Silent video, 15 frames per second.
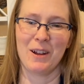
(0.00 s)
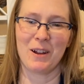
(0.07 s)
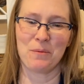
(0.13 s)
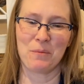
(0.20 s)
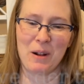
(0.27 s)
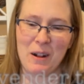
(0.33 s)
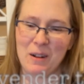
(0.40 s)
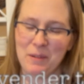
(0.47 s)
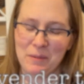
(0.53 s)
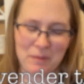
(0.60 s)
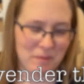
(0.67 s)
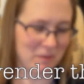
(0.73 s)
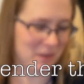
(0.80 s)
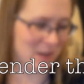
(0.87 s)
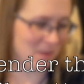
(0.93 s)
Well,
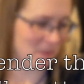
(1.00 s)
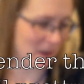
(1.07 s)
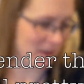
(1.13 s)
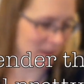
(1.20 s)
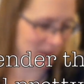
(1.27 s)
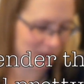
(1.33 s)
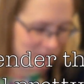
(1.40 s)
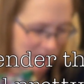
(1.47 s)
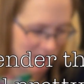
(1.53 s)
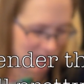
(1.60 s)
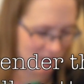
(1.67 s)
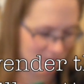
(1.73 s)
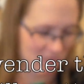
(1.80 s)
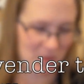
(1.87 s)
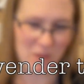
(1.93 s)
despite this
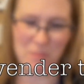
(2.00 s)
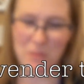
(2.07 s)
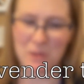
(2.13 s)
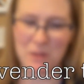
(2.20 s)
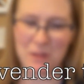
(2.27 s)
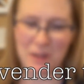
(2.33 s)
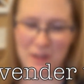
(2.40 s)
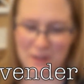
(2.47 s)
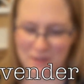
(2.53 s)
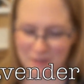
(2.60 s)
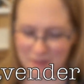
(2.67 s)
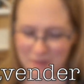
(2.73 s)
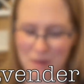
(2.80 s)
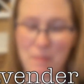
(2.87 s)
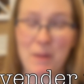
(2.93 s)
being purple
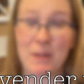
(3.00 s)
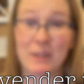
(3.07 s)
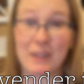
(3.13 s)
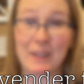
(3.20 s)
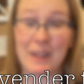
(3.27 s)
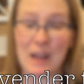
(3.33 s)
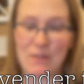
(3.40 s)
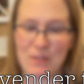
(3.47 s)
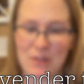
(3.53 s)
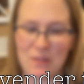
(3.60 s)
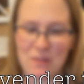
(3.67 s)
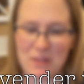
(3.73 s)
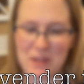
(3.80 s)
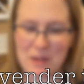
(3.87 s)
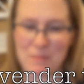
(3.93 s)
and apparently
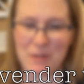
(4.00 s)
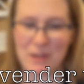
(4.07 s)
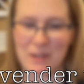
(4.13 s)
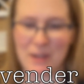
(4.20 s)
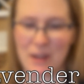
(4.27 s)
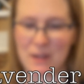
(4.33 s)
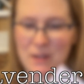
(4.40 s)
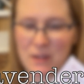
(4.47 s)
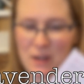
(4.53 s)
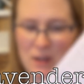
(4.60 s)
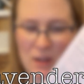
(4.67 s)
lavender themed, it says